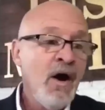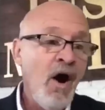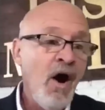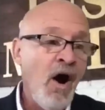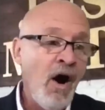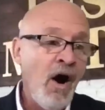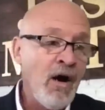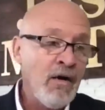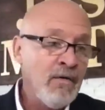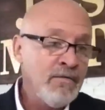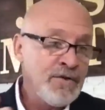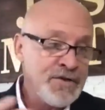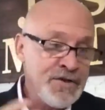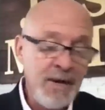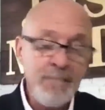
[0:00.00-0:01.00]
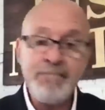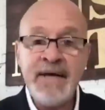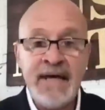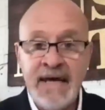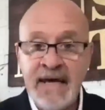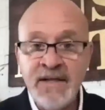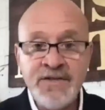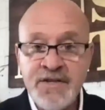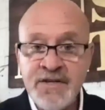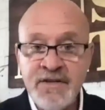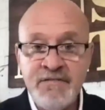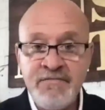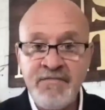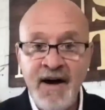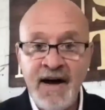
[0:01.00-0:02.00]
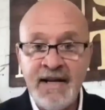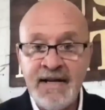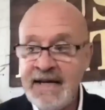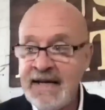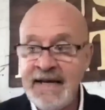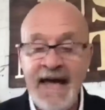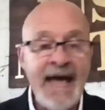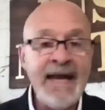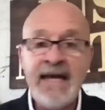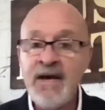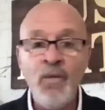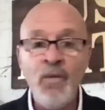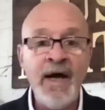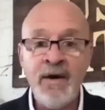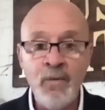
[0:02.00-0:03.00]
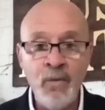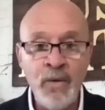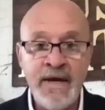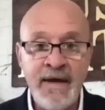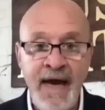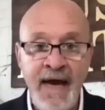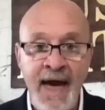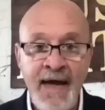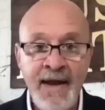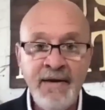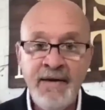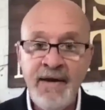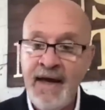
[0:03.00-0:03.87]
are jumping into the fight in any way we can.